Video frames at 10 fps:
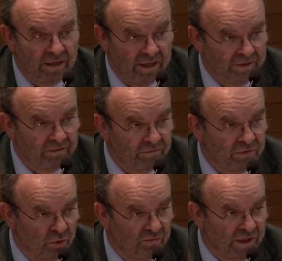and
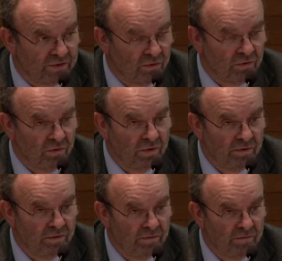so far so good.
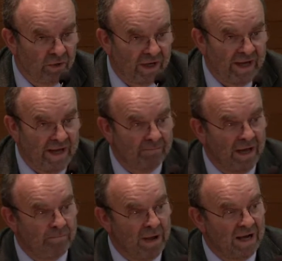But I had
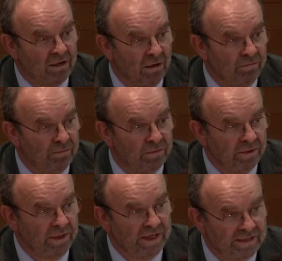my backup
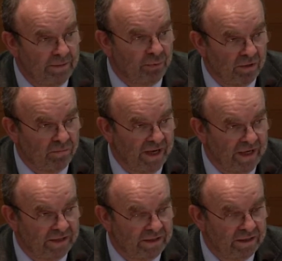in a separate
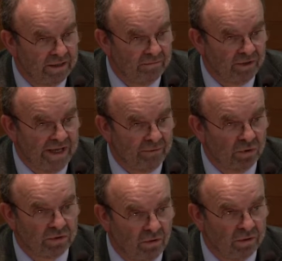place, but that
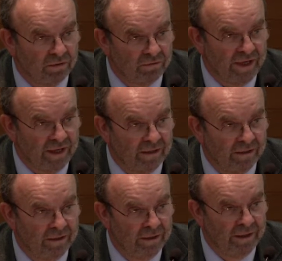was also taken.
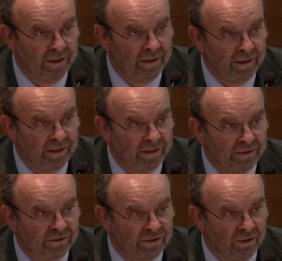
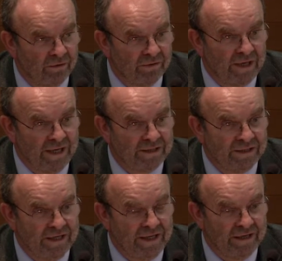So the
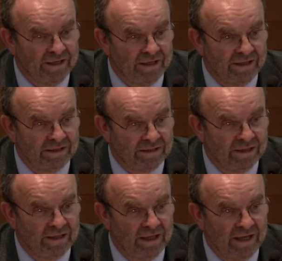lesson here is
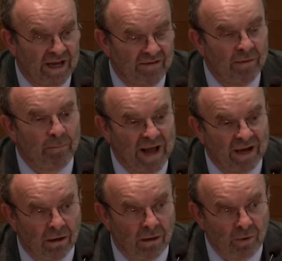have a
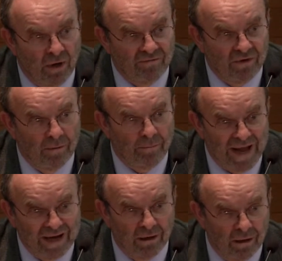backup of your
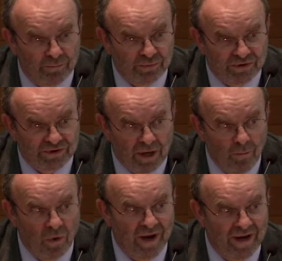backup
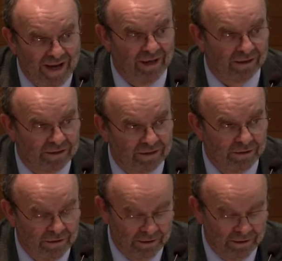somewhere else.